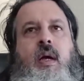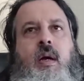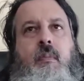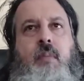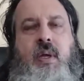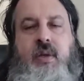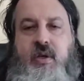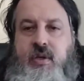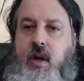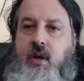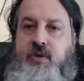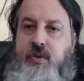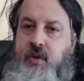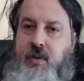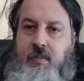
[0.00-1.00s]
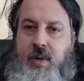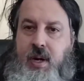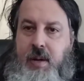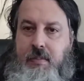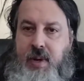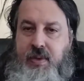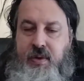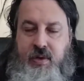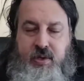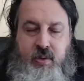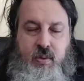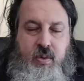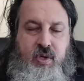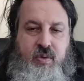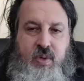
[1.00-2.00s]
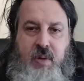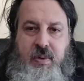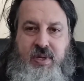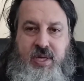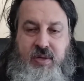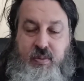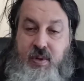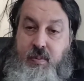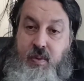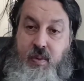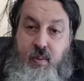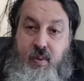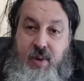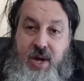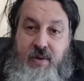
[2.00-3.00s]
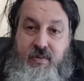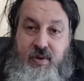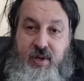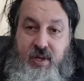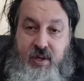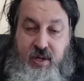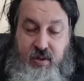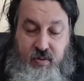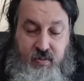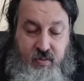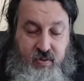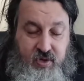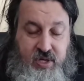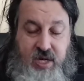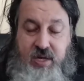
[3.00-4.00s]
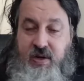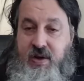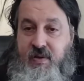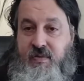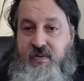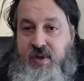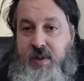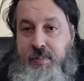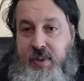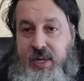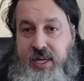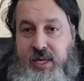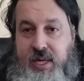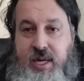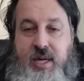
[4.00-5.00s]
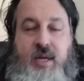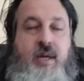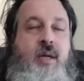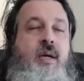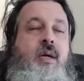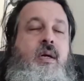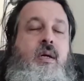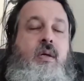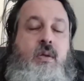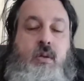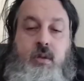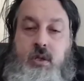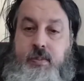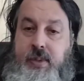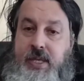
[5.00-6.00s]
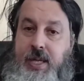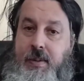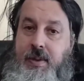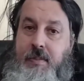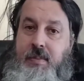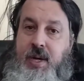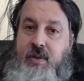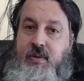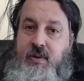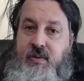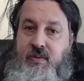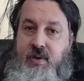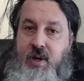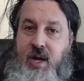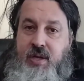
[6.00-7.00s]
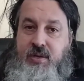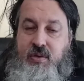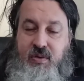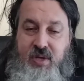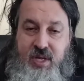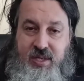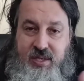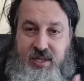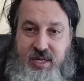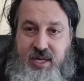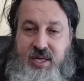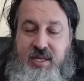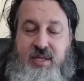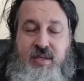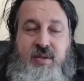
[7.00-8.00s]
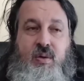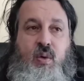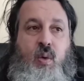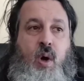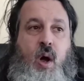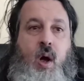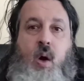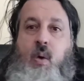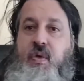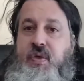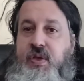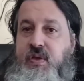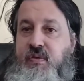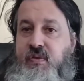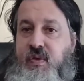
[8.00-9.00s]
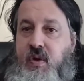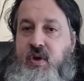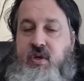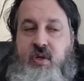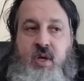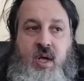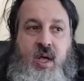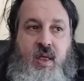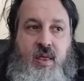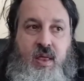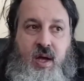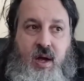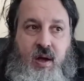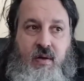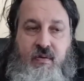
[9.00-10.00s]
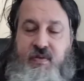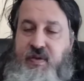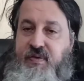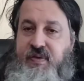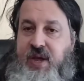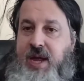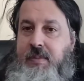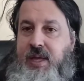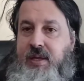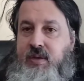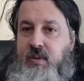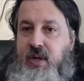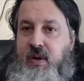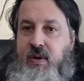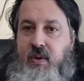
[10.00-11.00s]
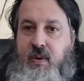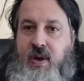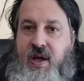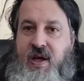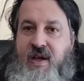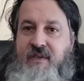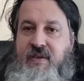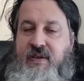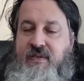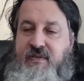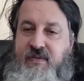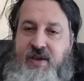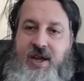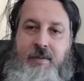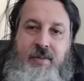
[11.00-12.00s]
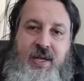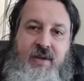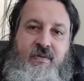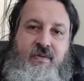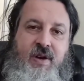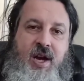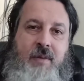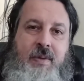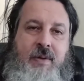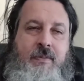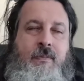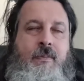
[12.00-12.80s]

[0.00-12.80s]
But there's also a mother too as well, because that's what we have in Christianity. You have Panayia, who's become the mother of God, and so this is all within the focus of the family. So if you have a family environment